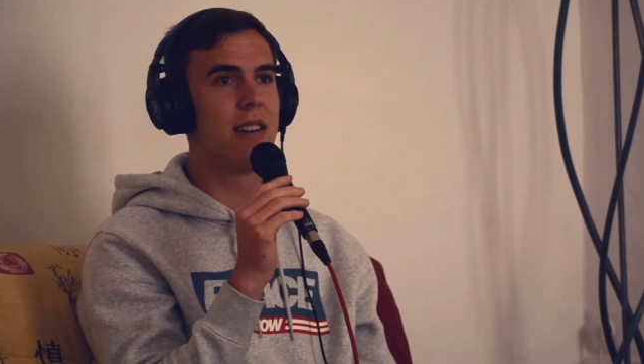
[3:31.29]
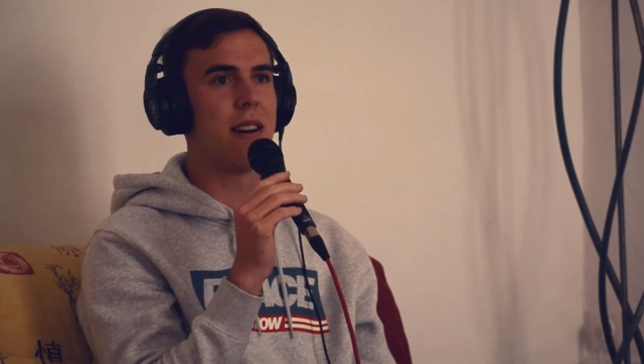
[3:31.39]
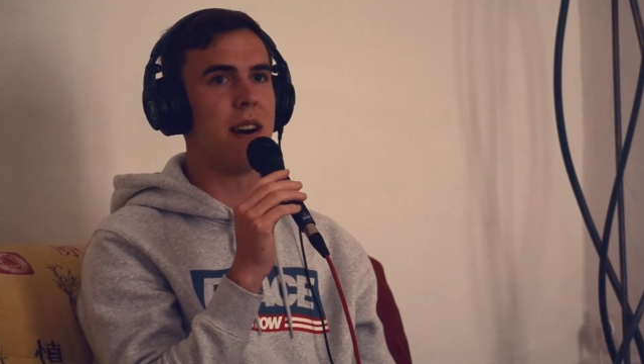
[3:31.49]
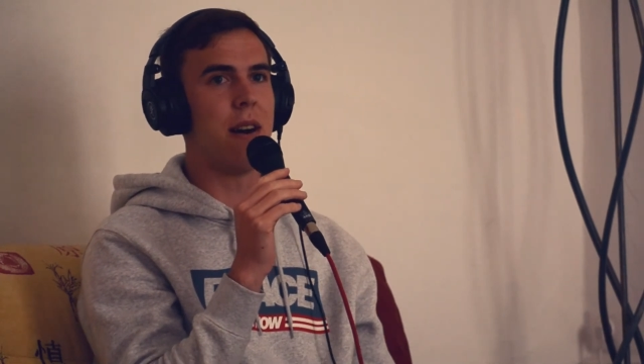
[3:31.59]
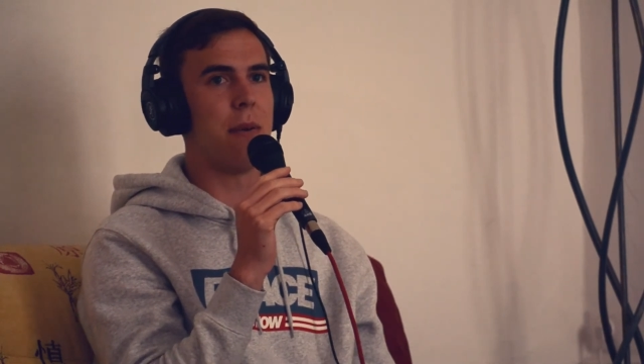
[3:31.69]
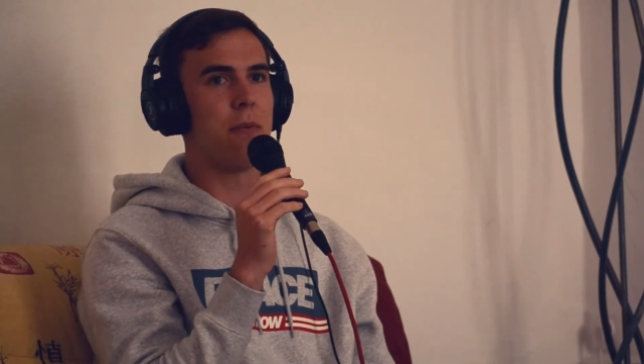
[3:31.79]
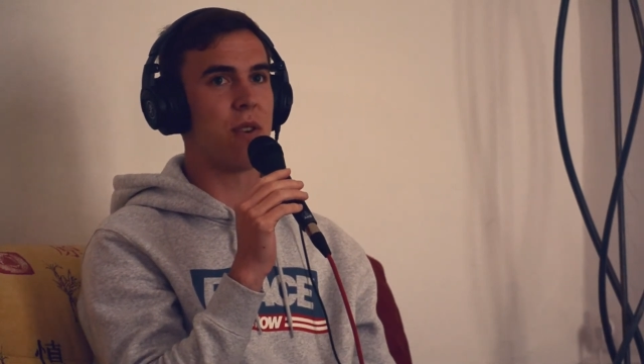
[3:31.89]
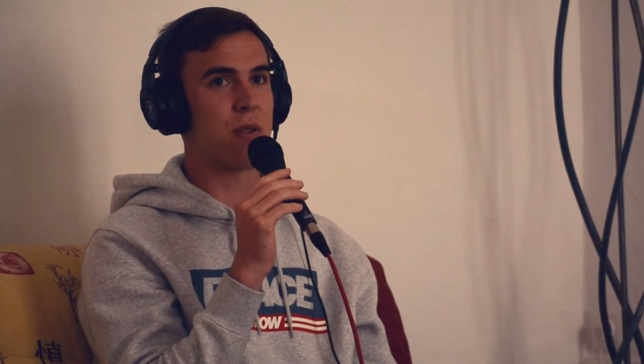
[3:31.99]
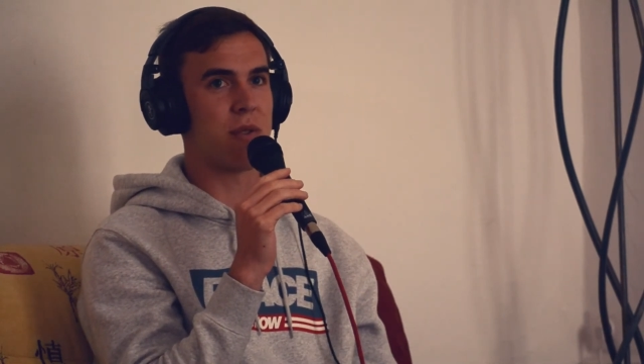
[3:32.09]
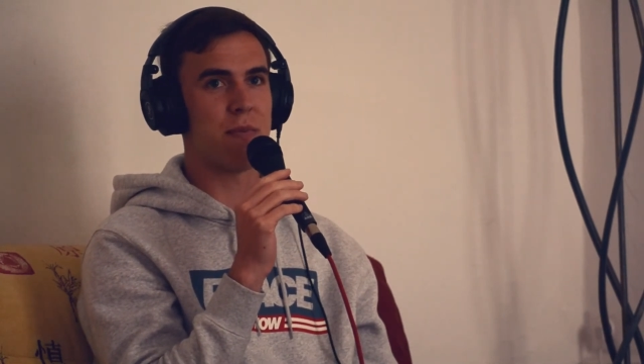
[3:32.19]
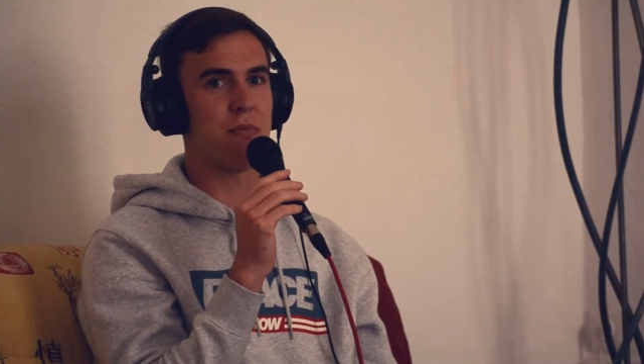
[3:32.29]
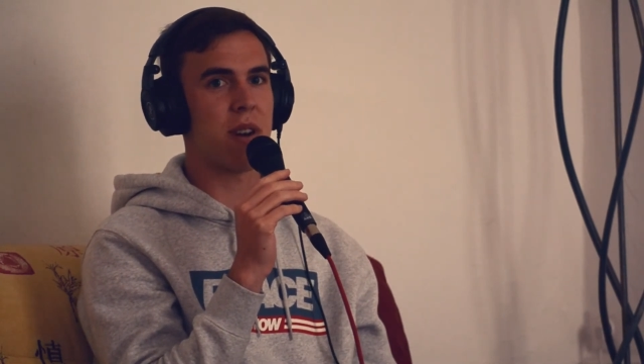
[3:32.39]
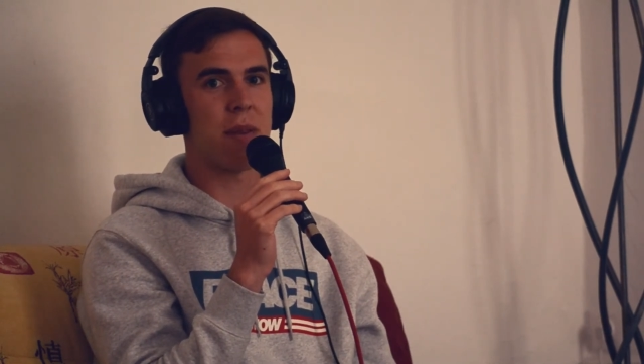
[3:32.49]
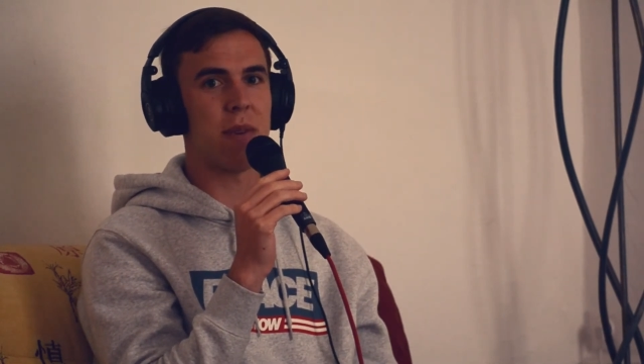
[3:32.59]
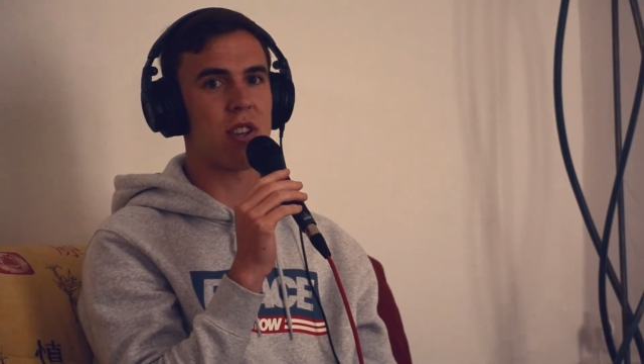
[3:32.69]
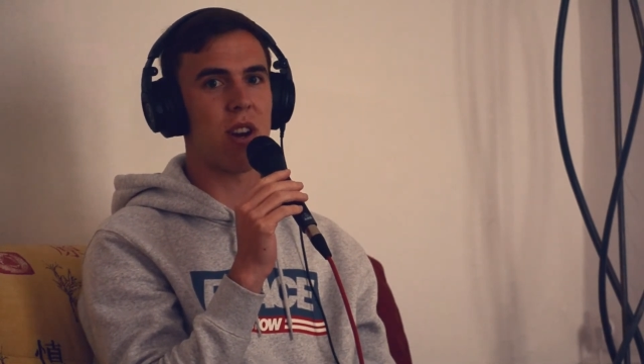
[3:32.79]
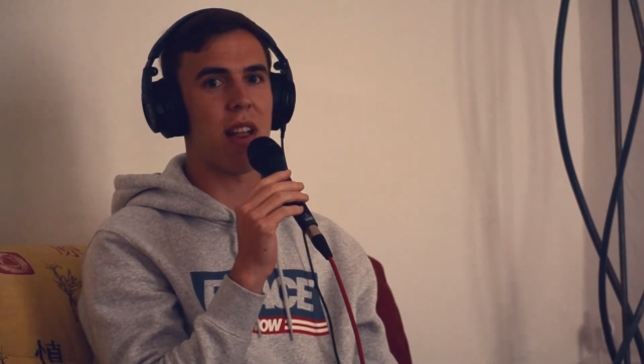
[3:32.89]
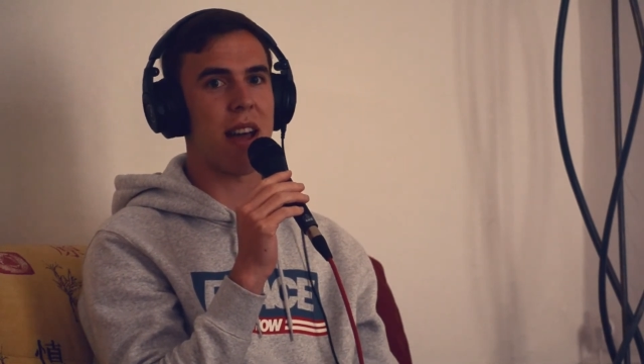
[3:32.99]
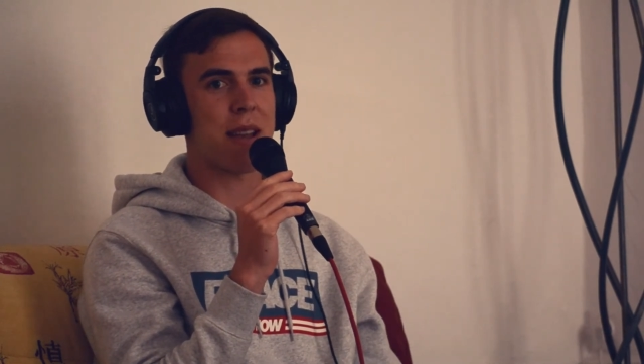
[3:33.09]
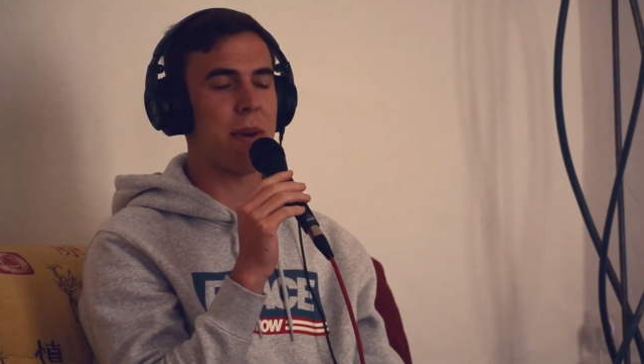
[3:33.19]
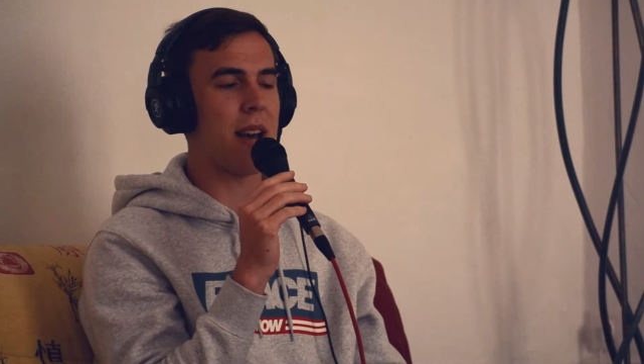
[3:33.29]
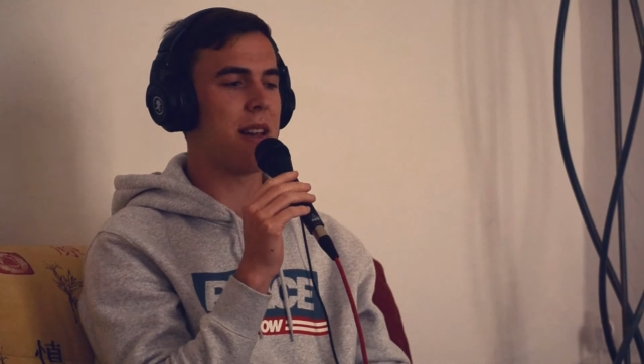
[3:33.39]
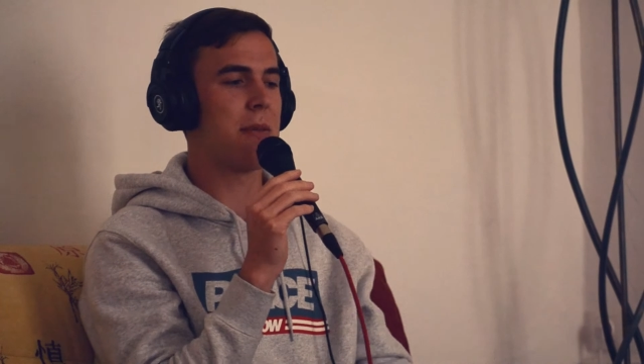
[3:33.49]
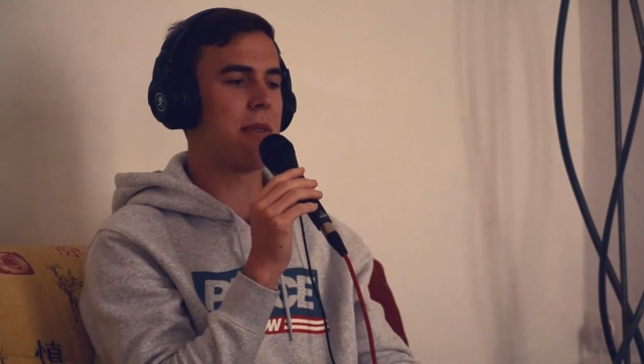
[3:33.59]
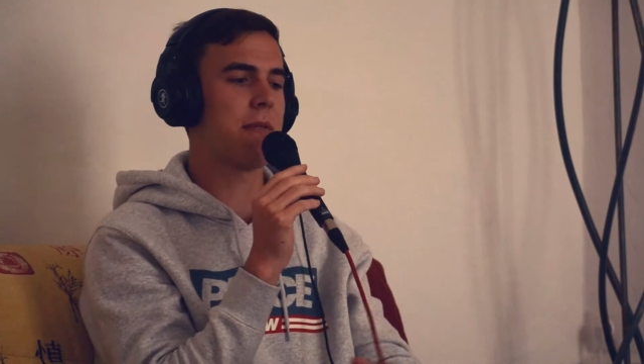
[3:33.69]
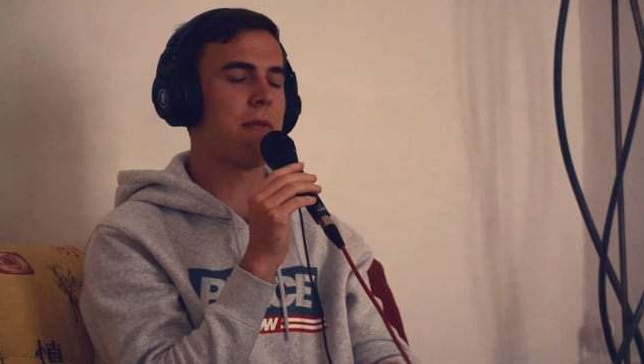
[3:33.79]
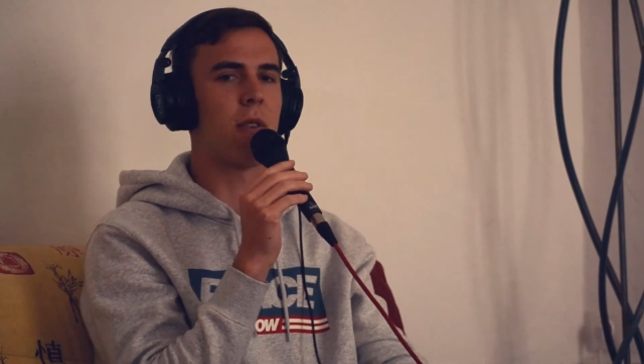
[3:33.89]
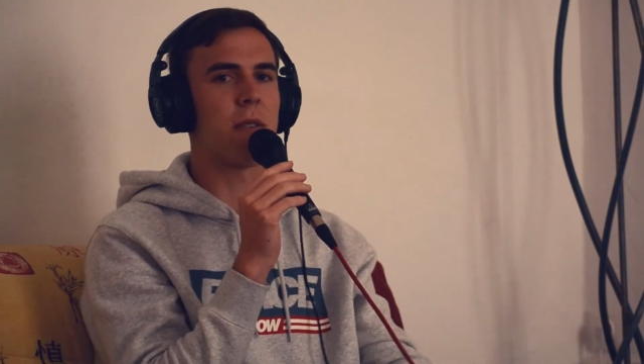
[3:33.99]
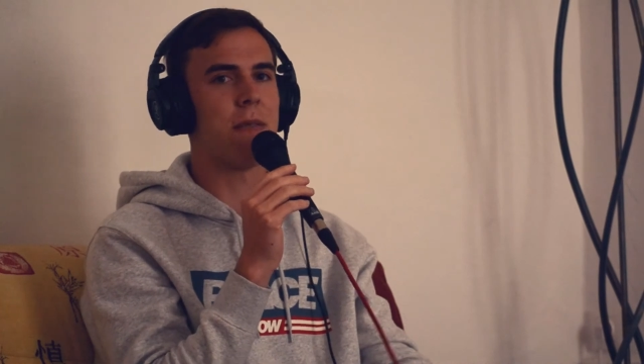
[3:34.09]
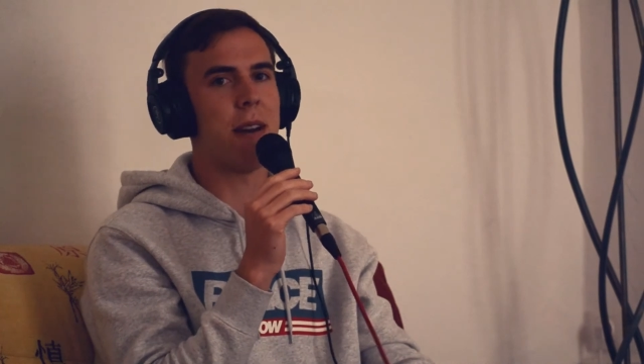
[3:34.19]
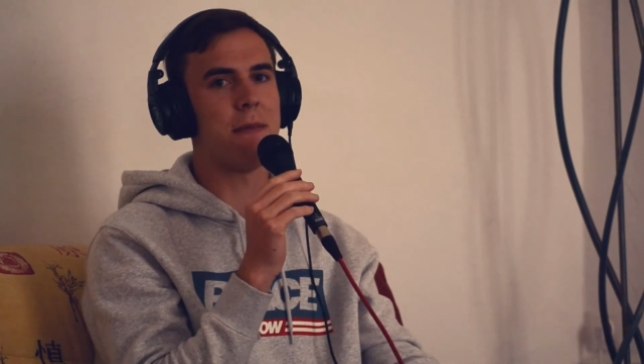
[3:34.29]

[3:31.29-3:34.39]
which was pretty much all a cappella with 4 or 5